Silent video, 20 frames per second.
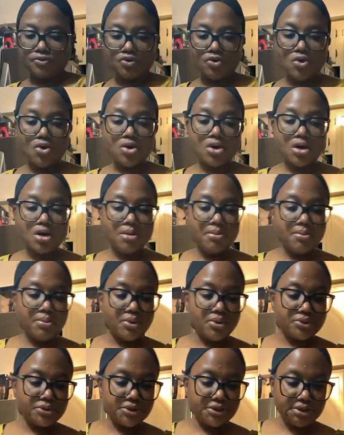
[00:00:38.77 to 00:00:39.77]
or
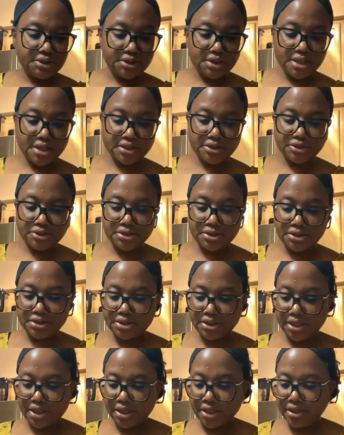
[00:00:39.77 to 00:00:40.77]
composting I should
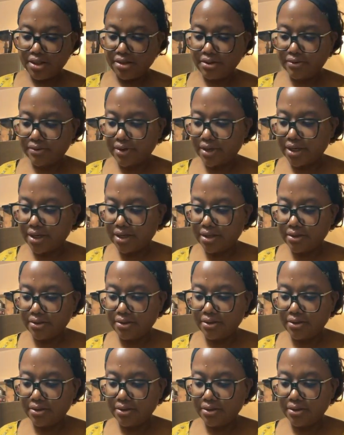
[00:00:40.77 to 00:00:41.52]
say, right?